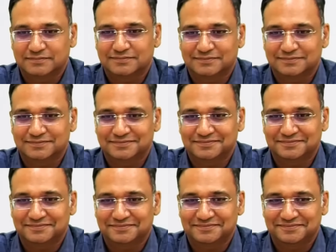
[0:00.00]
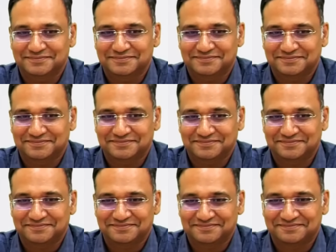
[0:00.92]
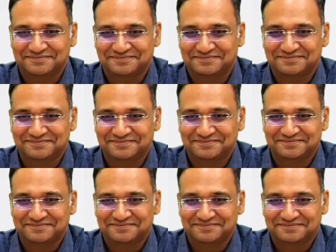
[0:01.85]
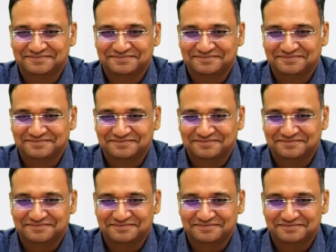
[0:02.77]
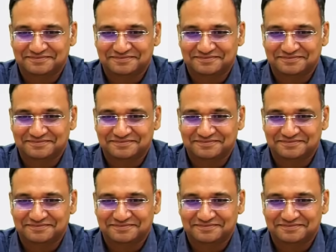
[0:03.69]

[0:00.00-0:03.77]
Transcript: The person shown says nothing.